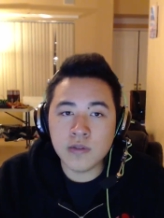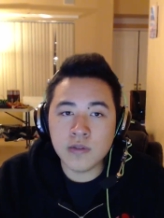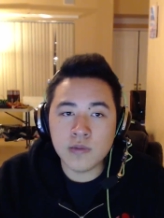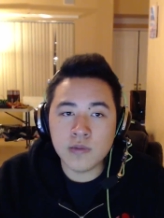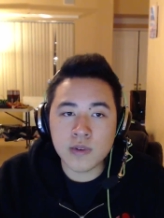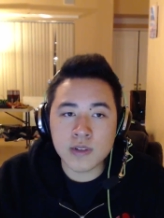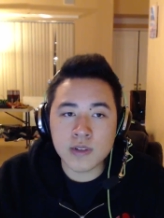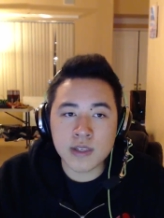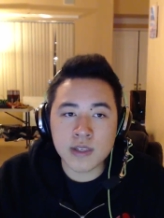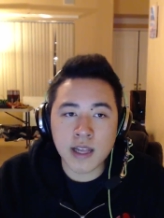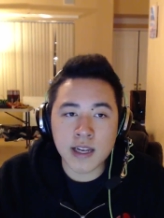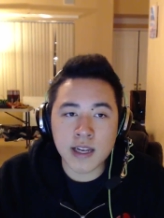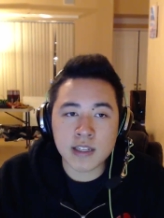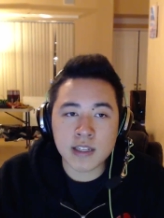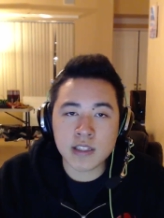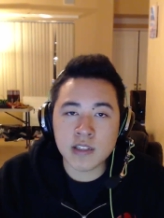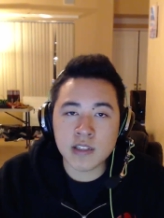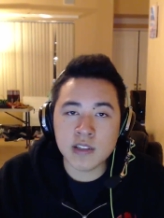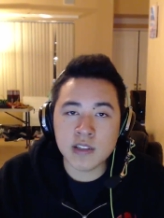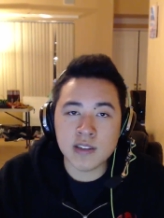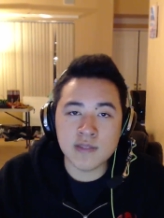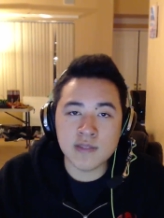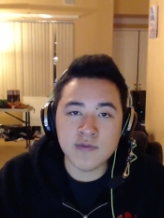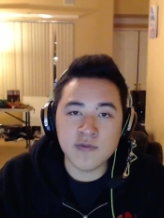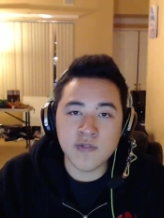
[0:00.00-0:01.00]
was
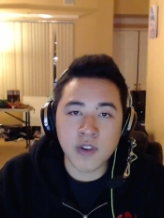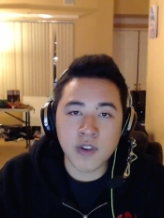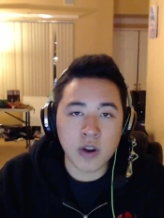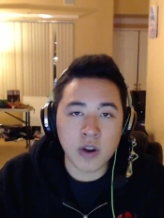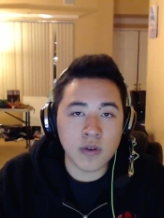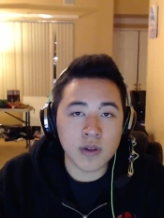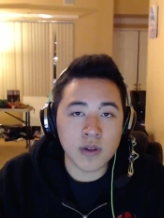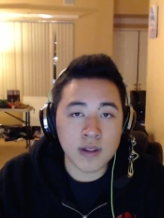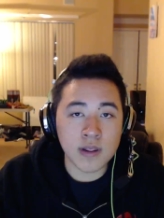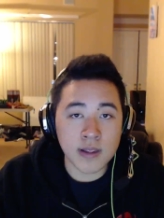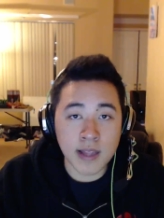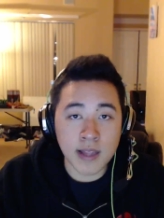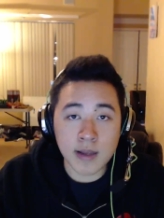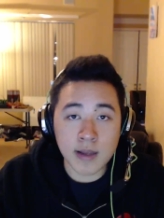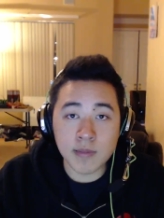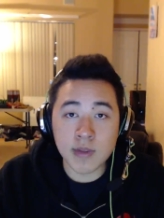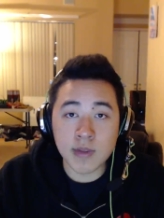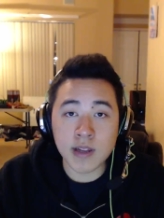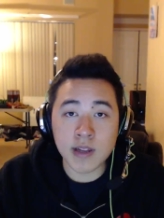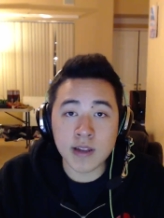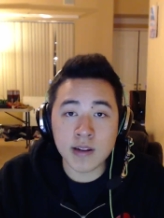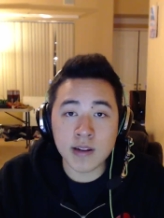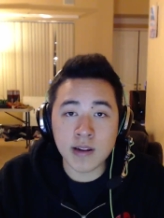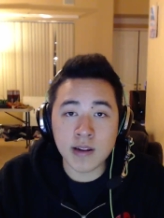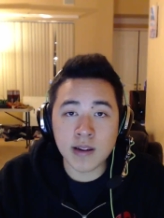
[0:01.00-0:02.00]
actually very
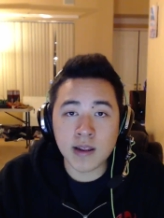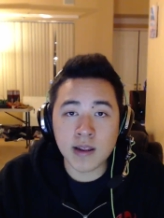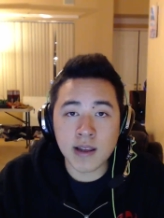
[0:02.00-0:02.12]
limited,